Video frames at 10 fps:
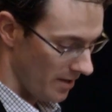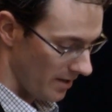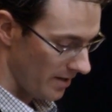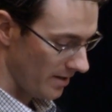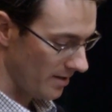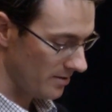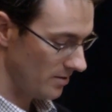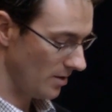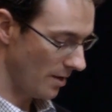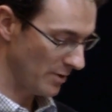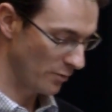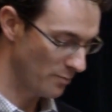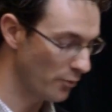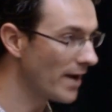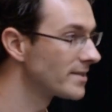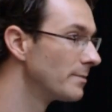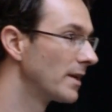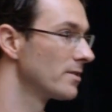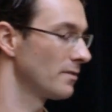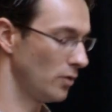to not be repressed
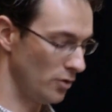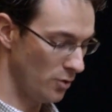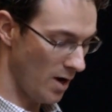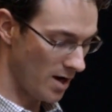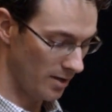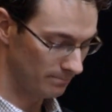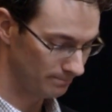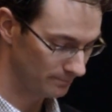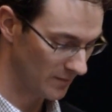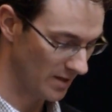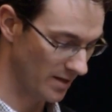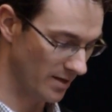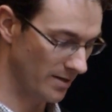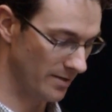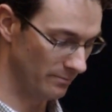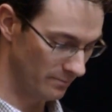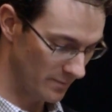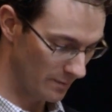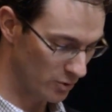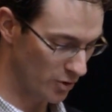because of who you are. And
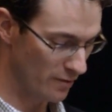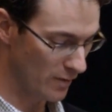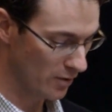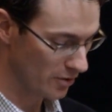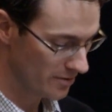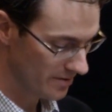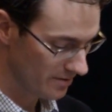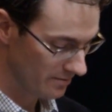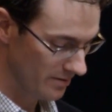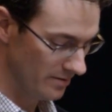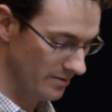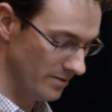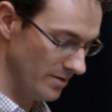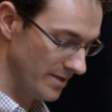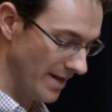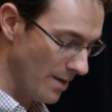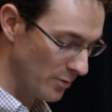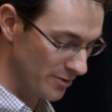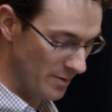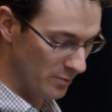I'm sure you've all heard the
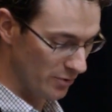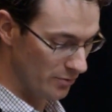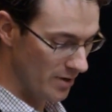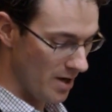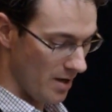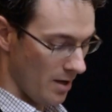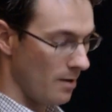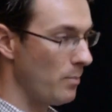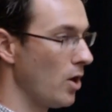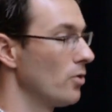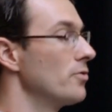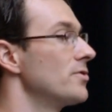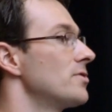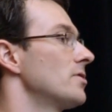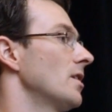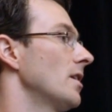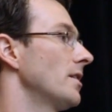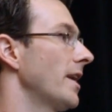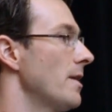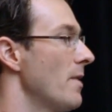examples. People who oppose
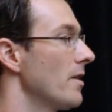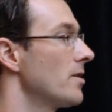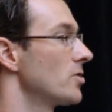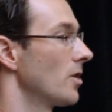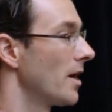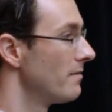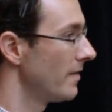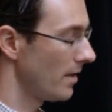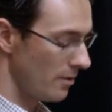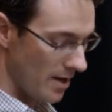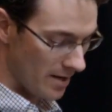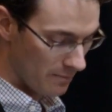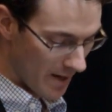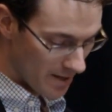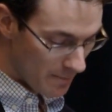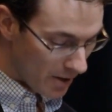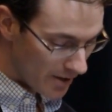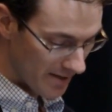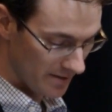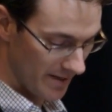gay marriage are
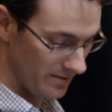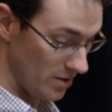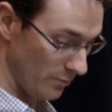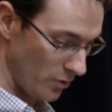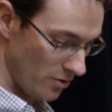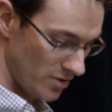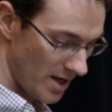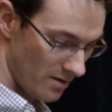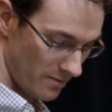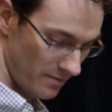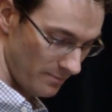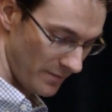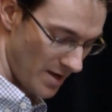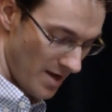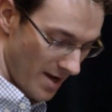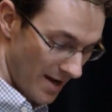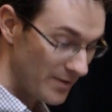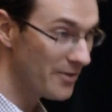un-American, like the Jim Crow South. And the